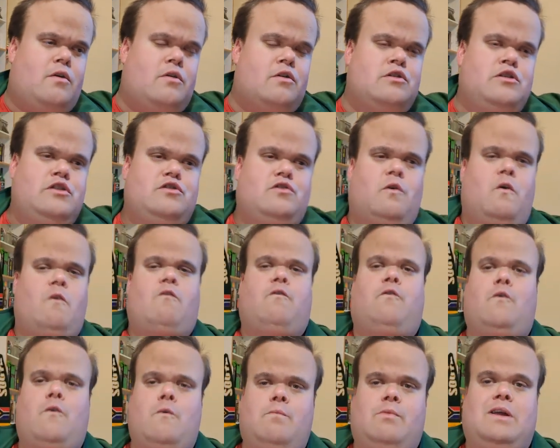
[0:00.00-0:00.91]
to
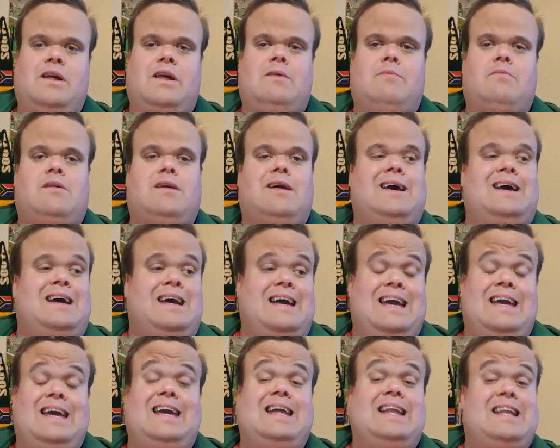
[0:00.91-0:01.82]
transform teams,
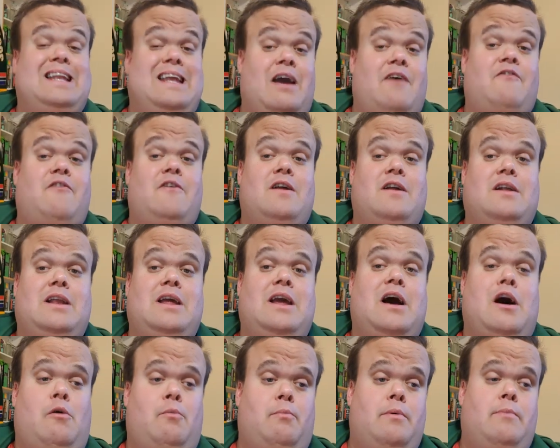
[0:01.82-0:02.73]
it can definitely
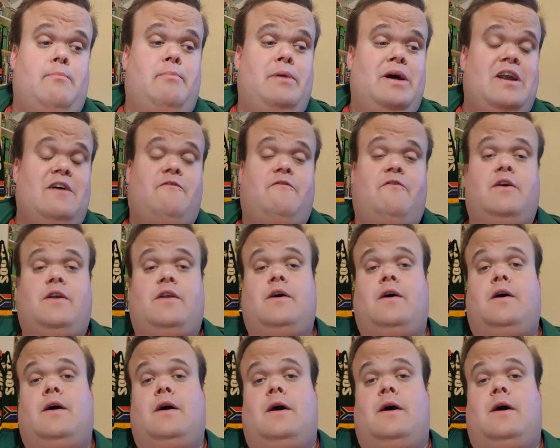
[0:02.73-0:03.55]
help and benefit.